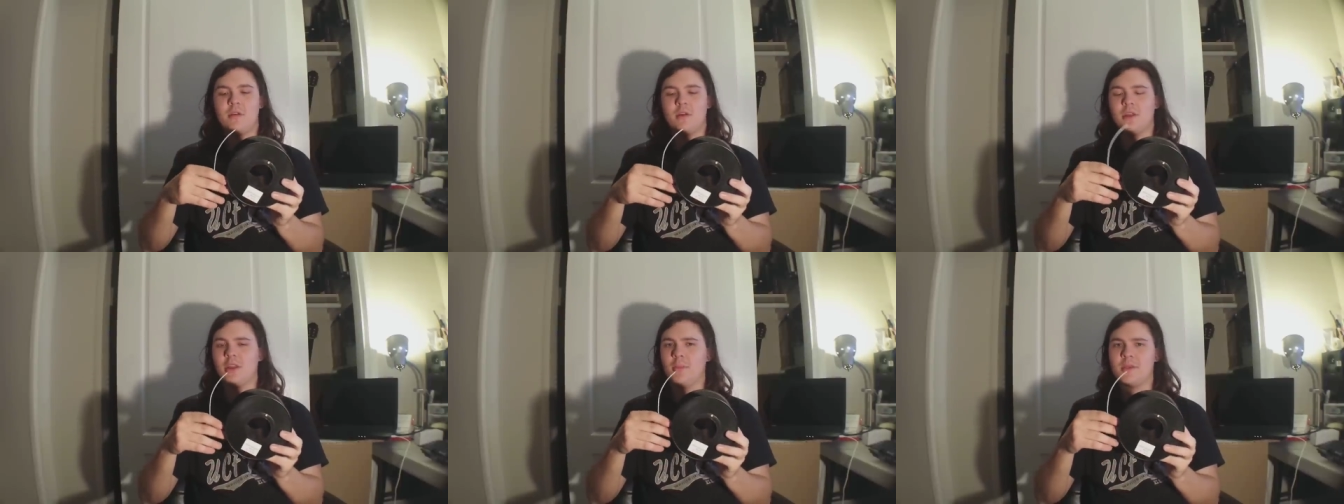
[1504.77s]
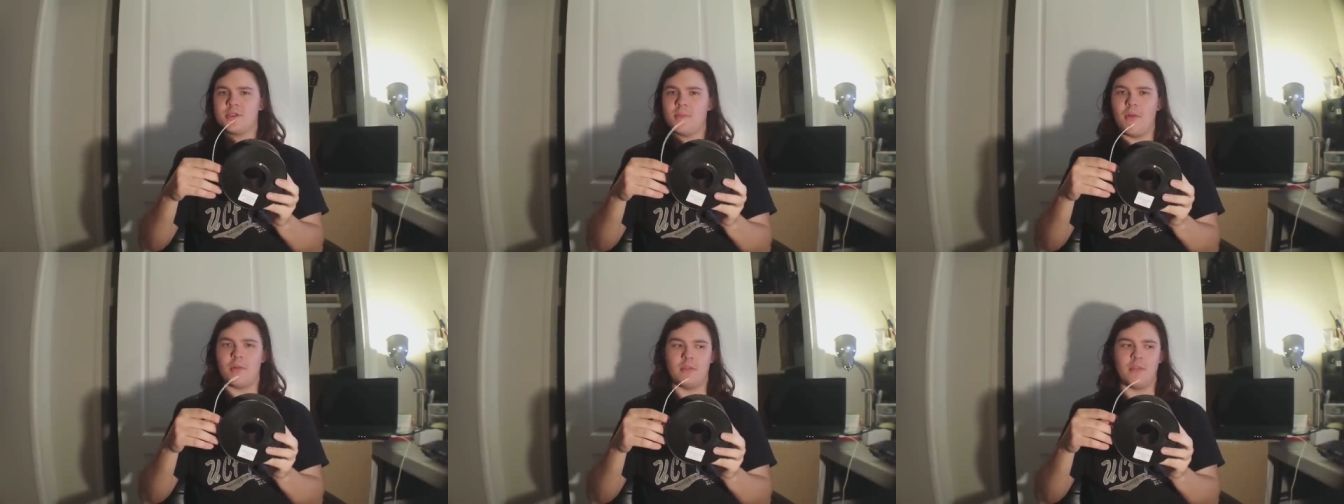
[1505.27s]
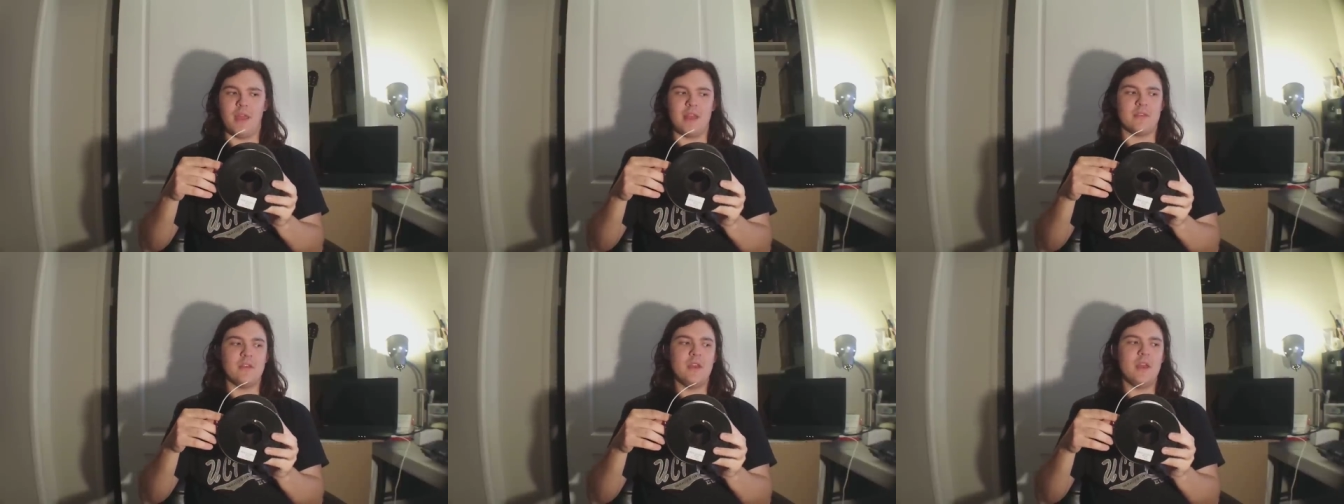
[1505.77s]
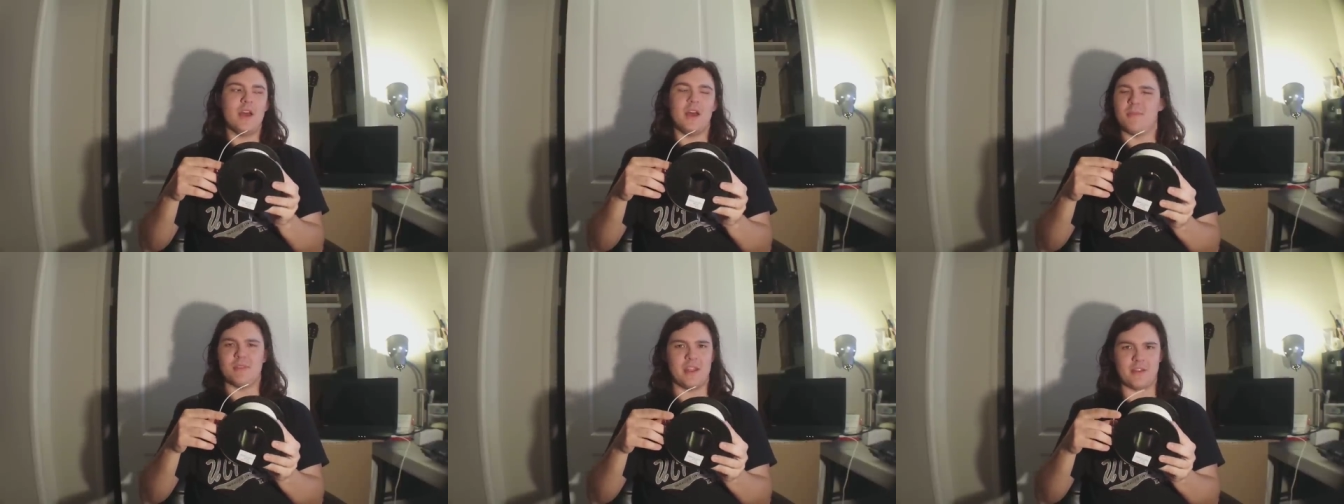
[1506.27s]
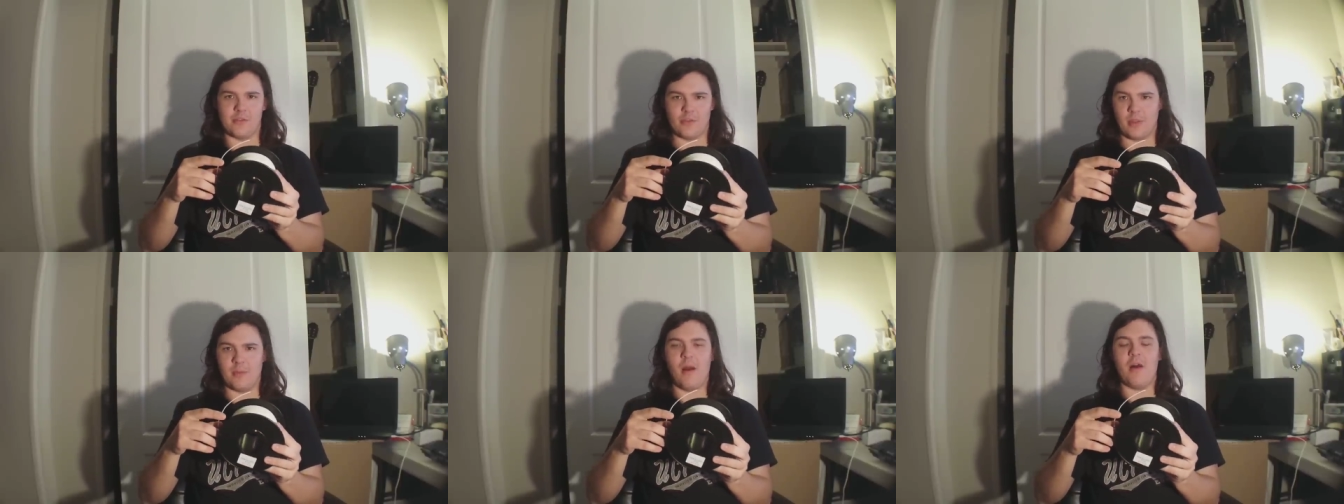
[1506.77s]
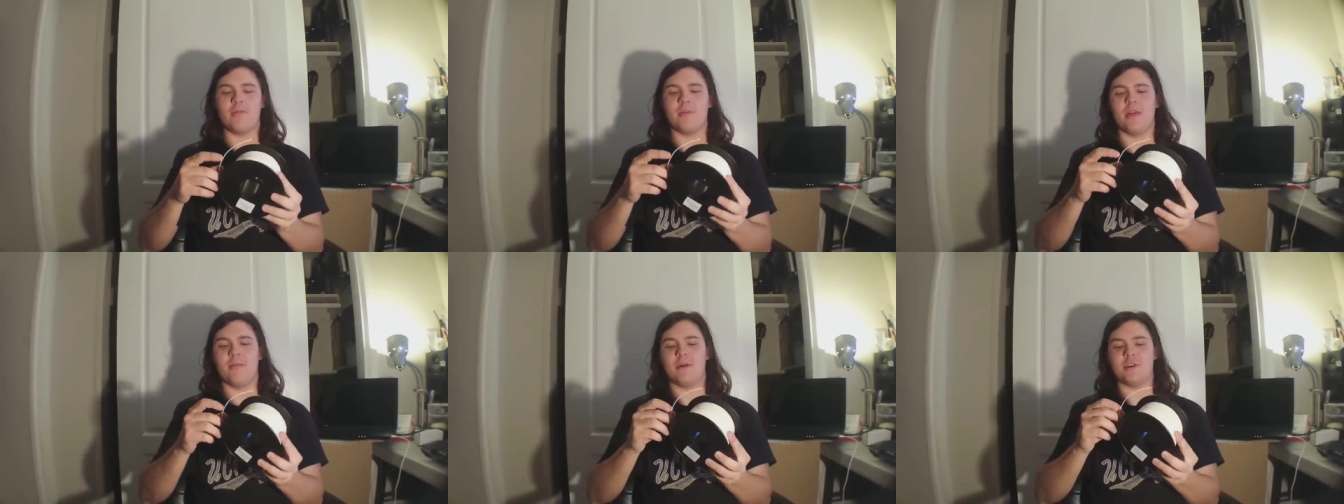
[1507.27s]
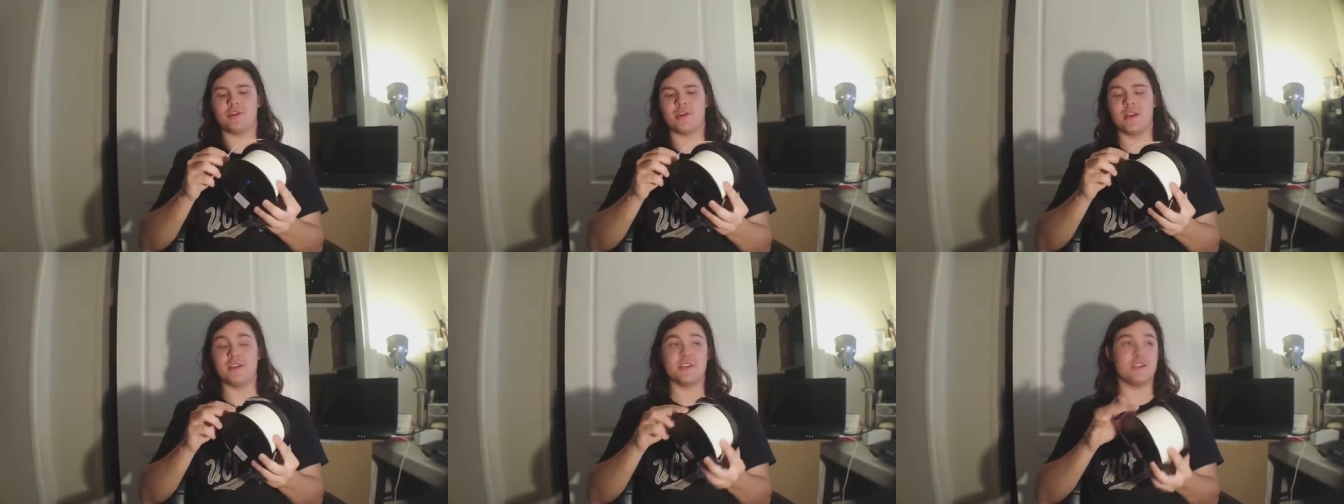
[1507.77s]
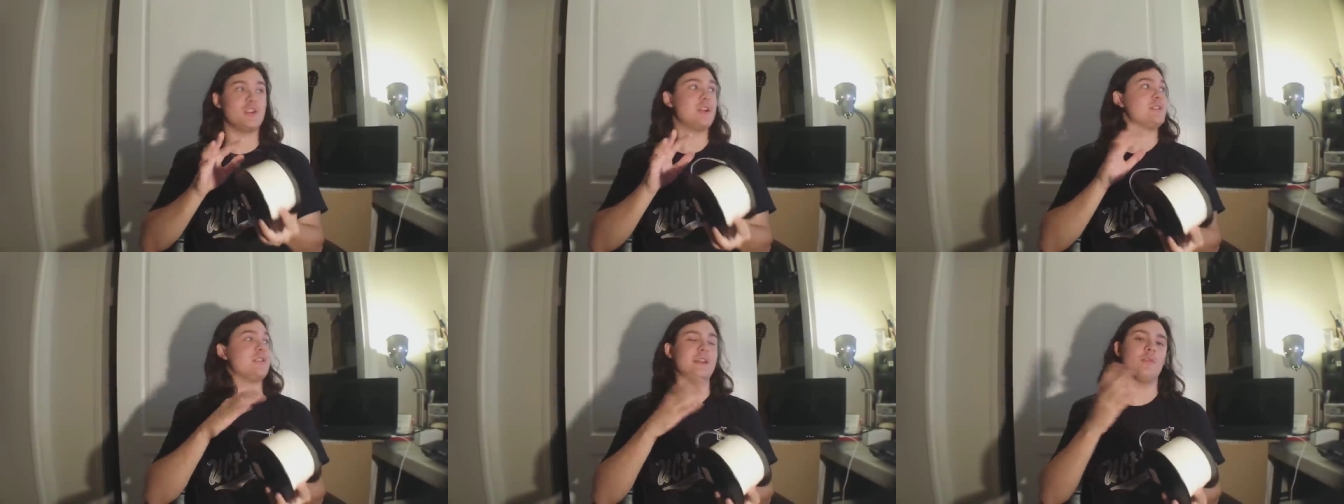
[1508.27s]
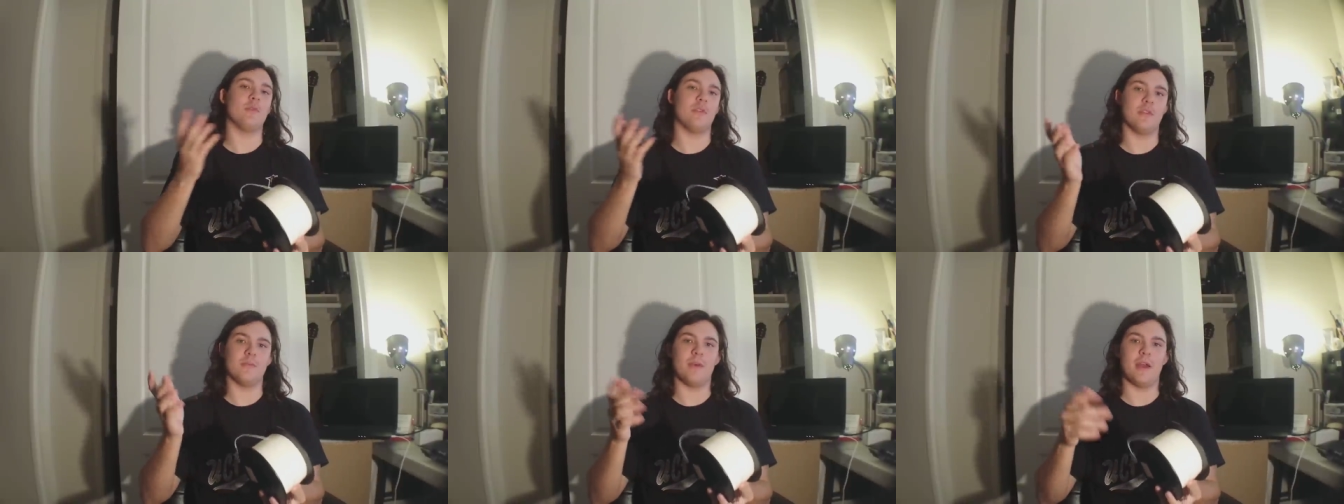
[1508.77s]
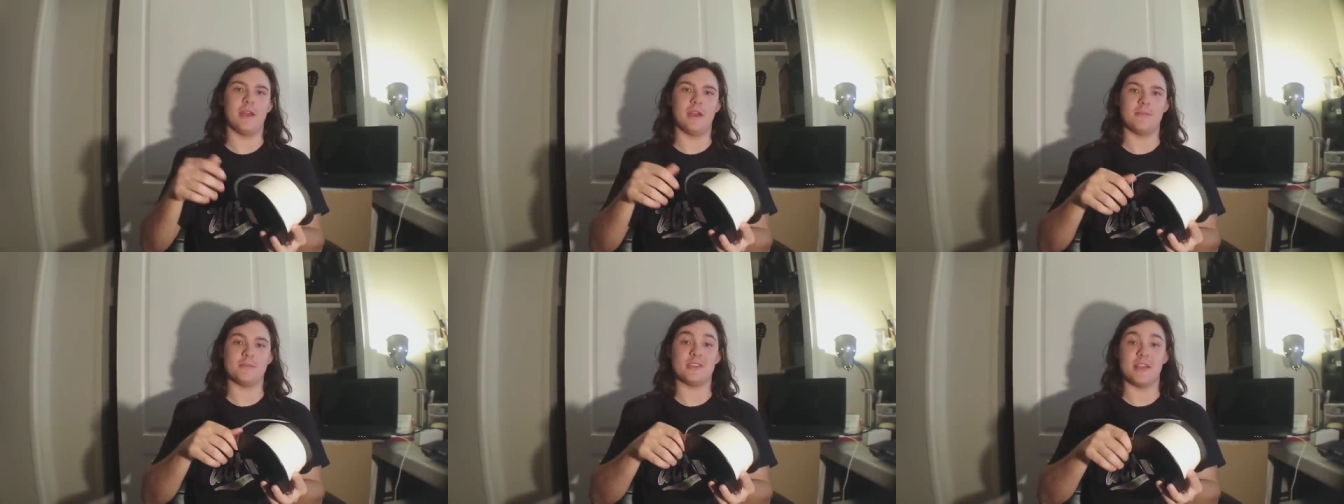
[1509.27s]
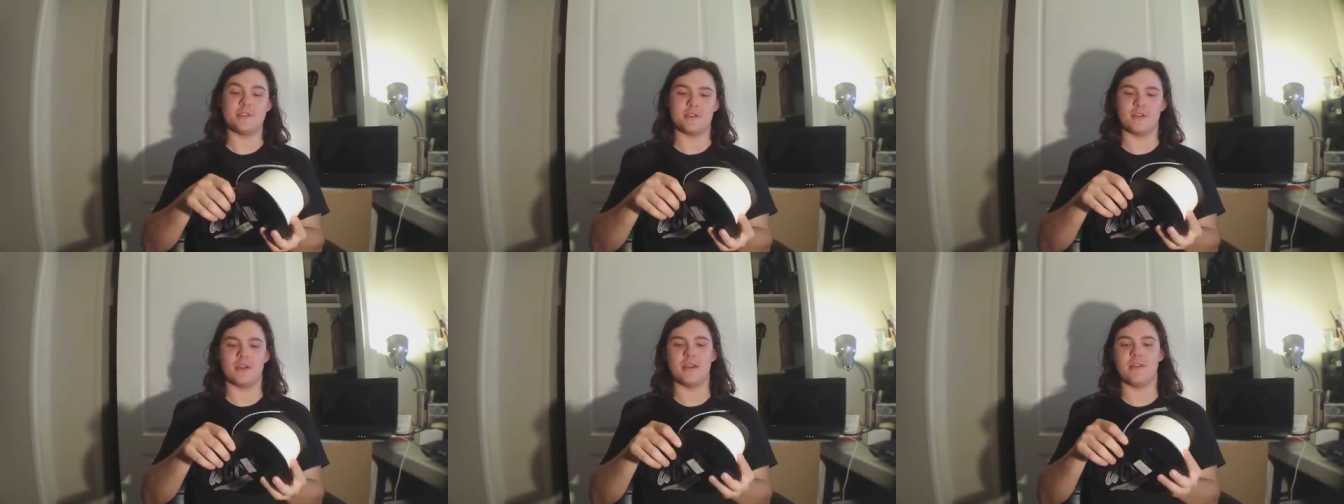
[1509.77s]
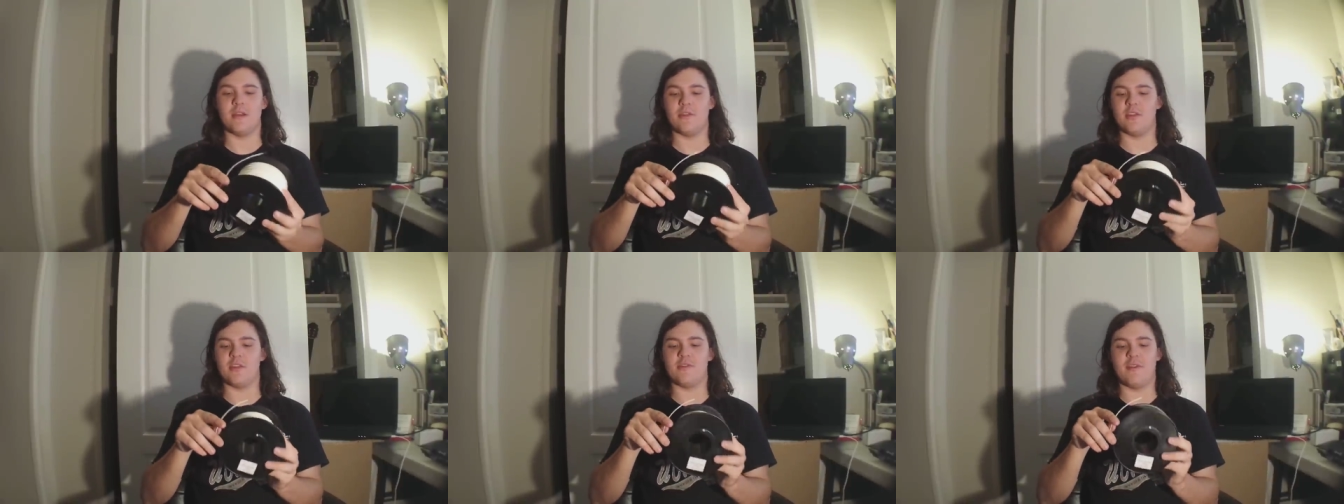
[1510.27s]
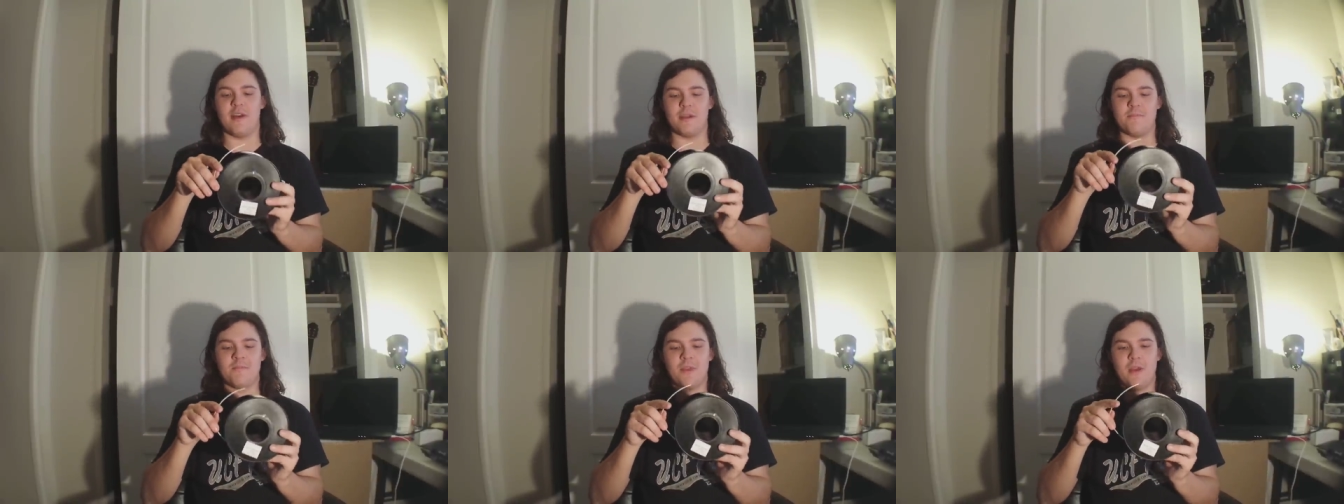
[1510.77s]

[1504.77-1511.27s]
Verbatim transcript: They're a little bit smaller than that, um, but that doesn't really bother me that much. I just adjust it within my um, slicer, and then everything's fine.